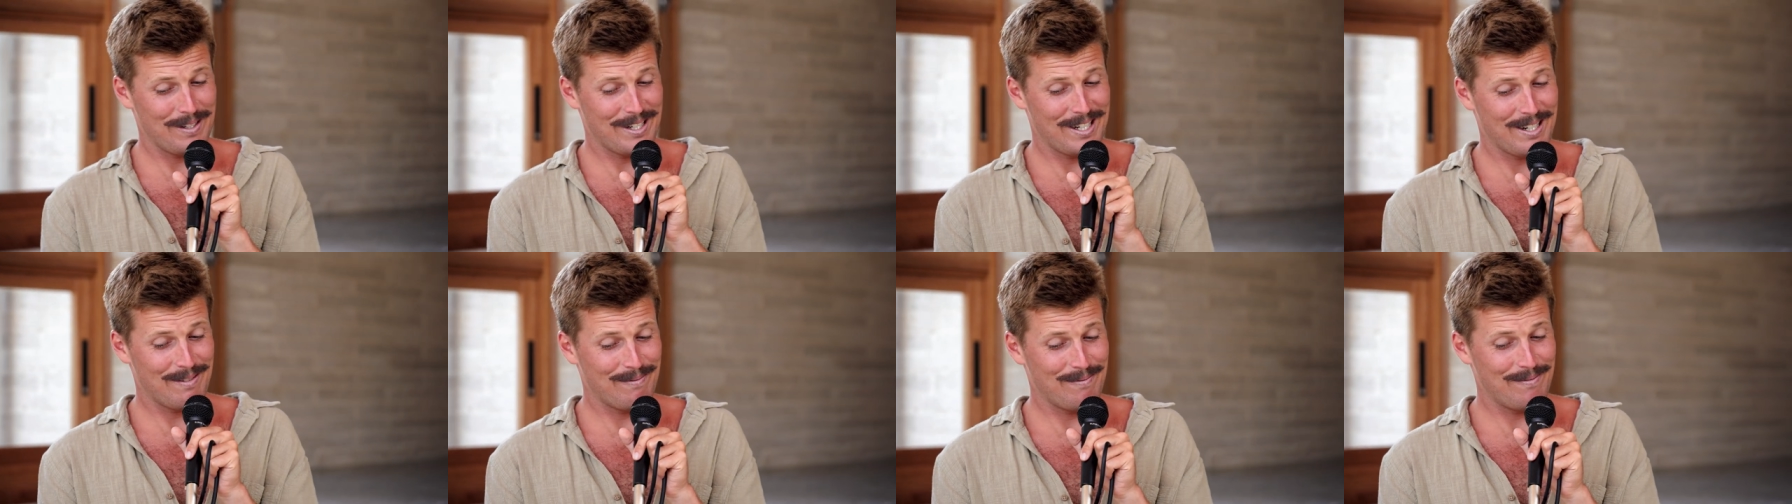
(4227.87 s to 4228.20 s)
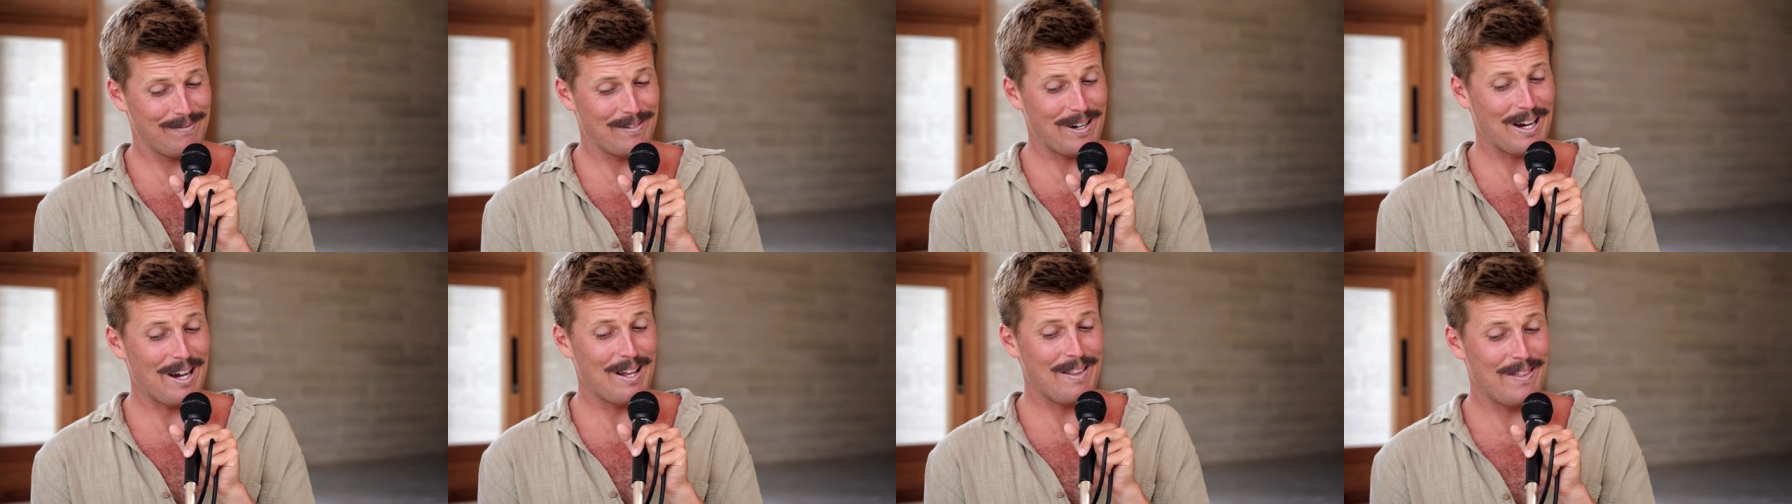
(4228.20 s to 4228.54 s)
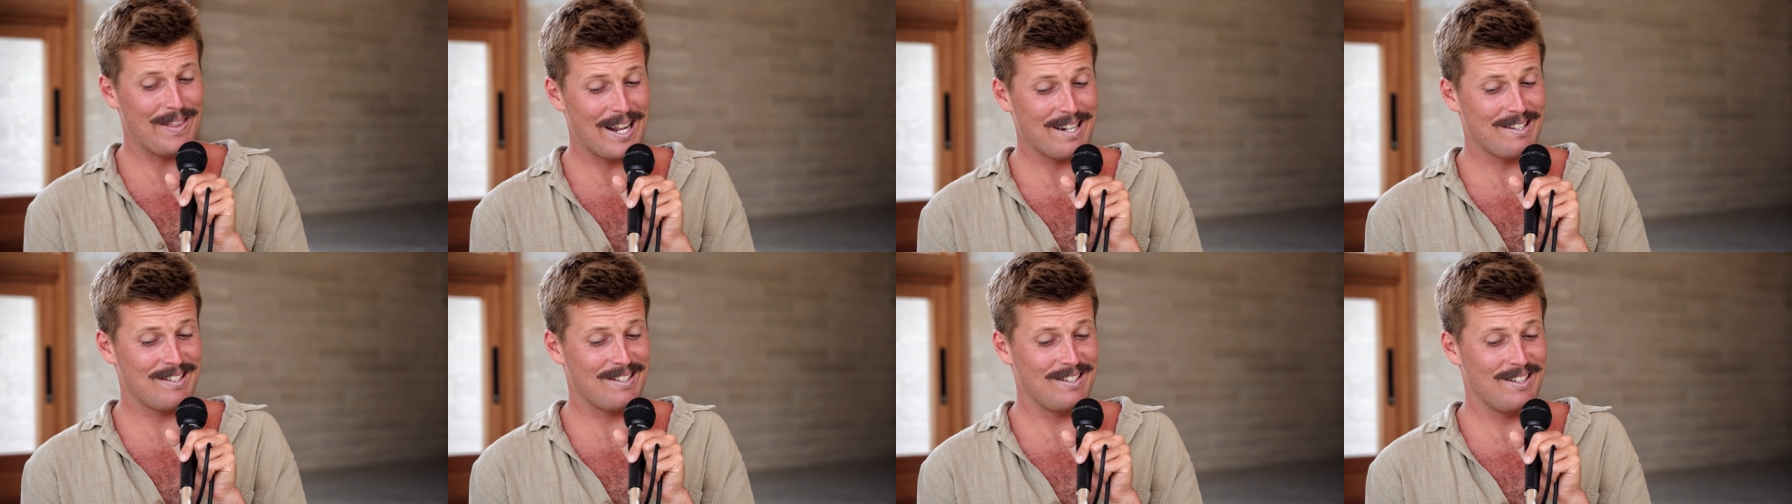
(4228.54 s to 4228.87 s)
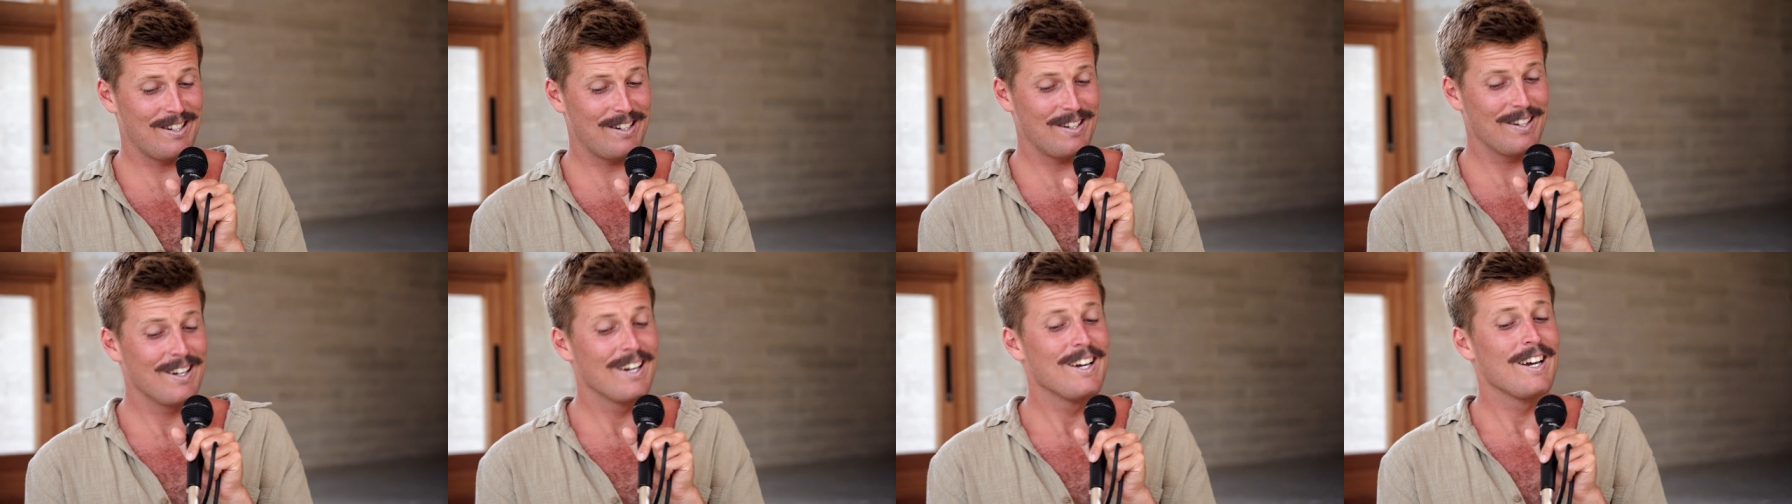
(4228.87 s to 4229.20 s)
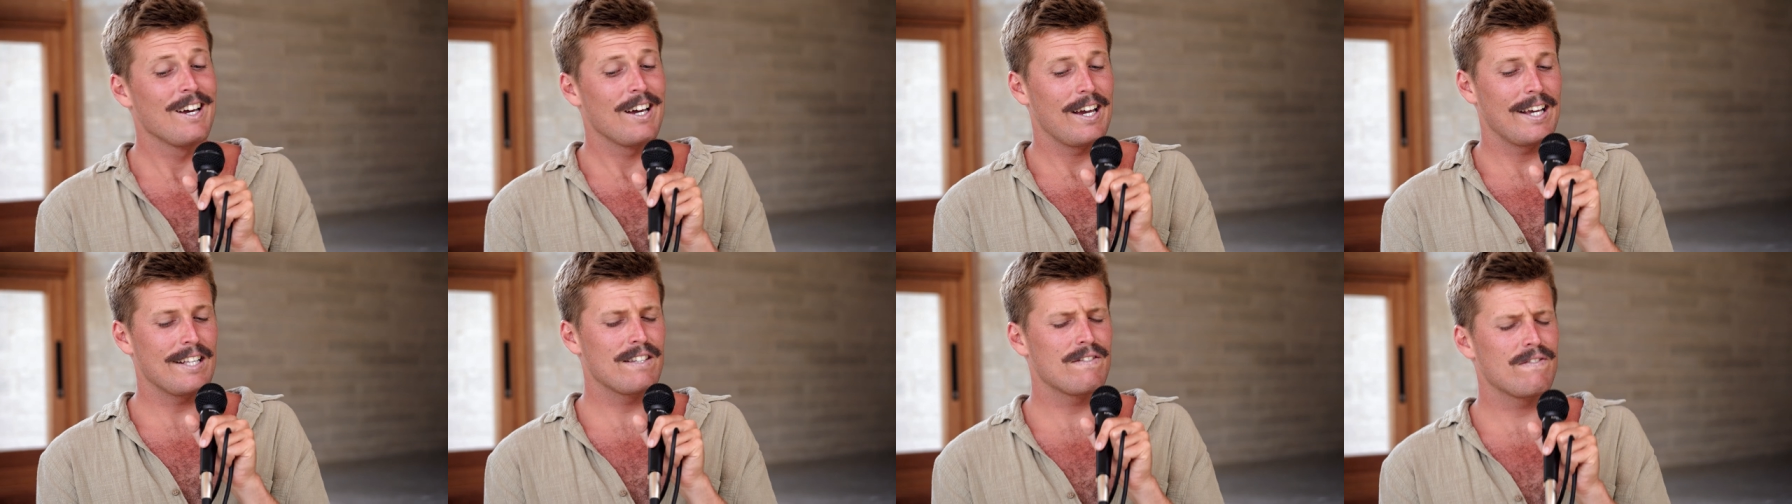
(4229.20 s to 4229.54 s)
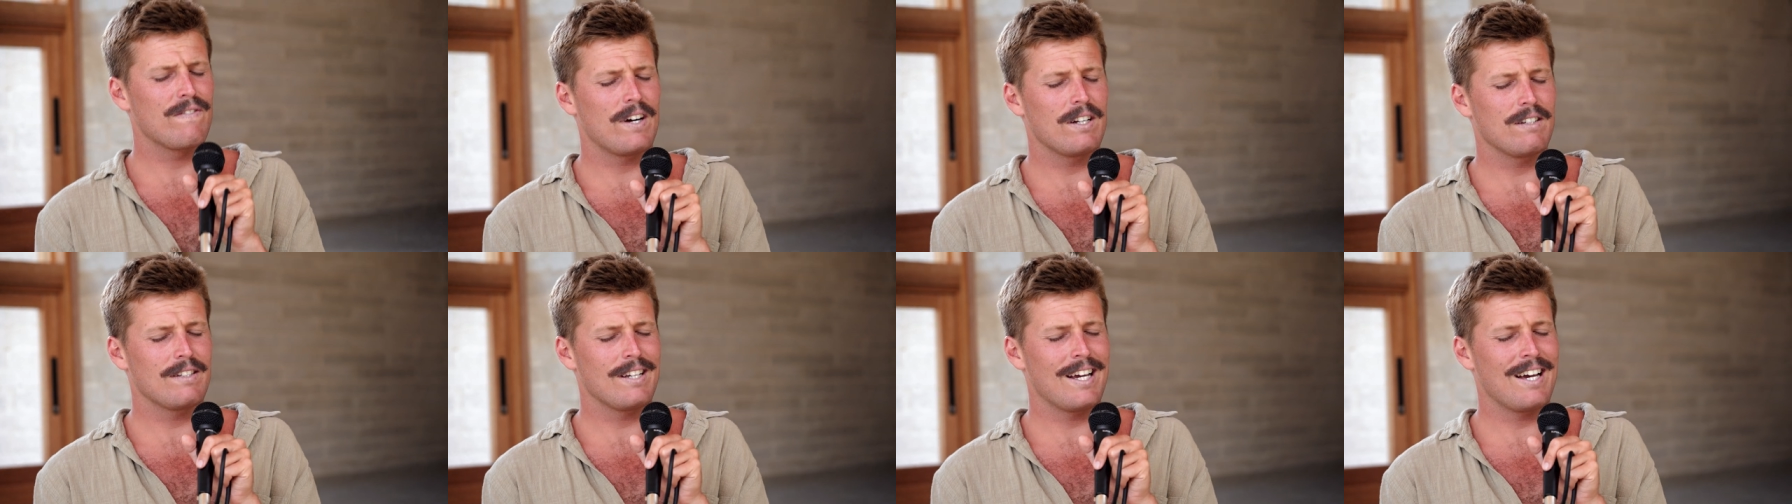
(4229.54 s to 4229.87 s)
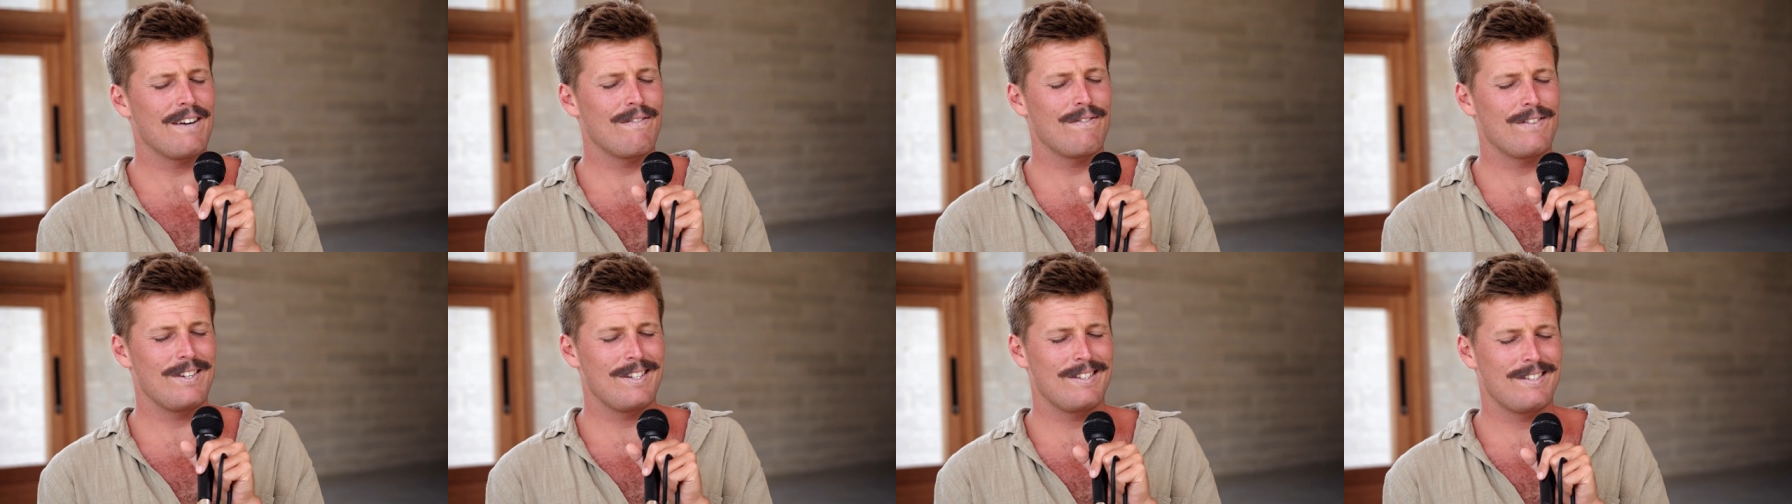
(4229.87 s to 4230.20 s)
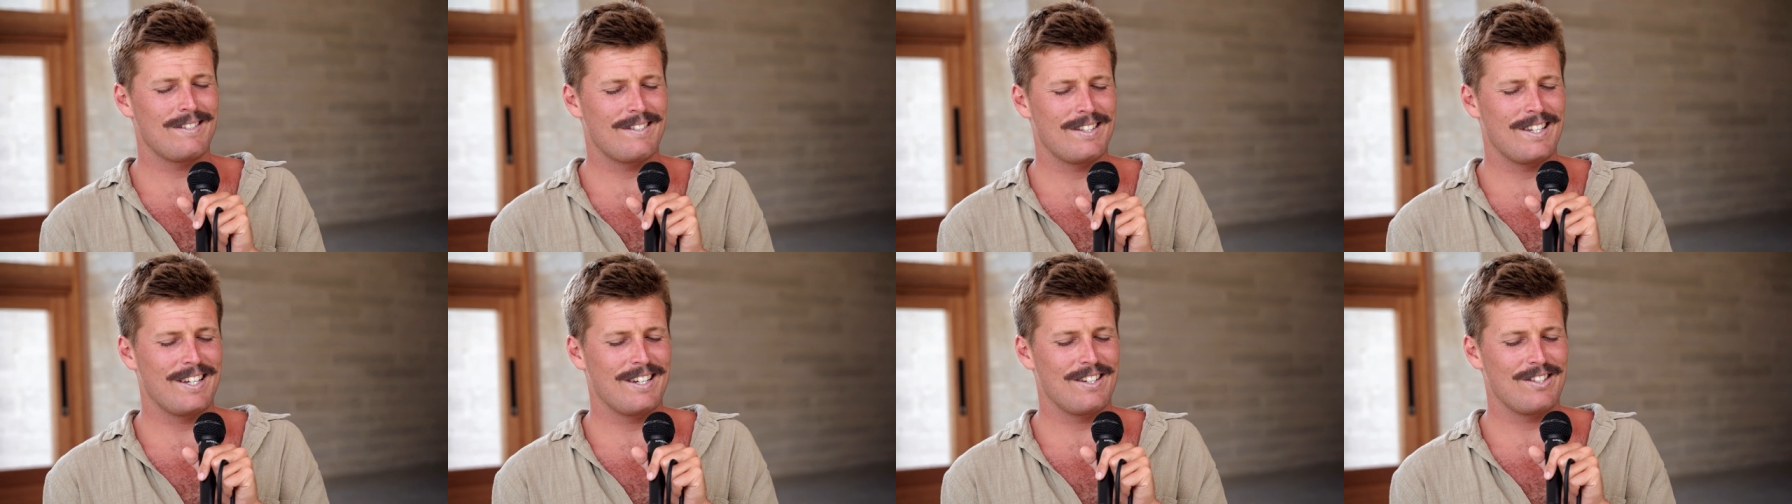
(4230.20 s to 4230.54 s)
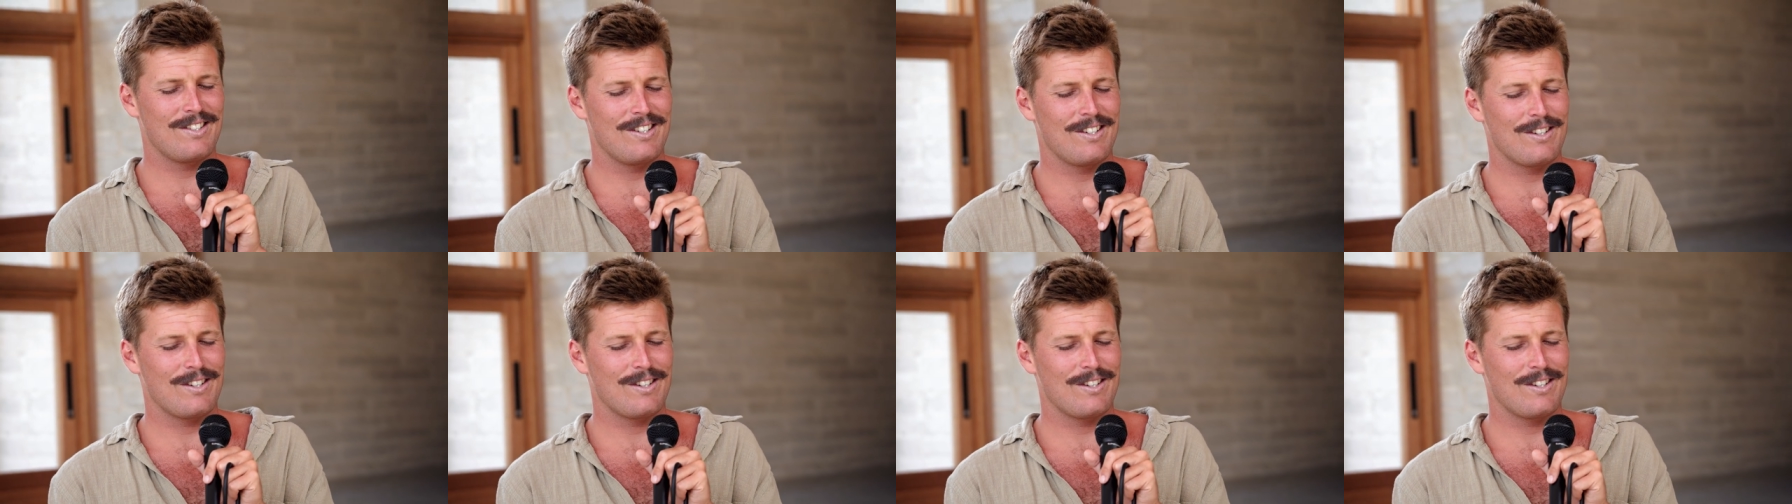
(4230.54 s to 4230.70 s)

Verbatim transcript: Um, uh, that's you know, it's fun to have these things.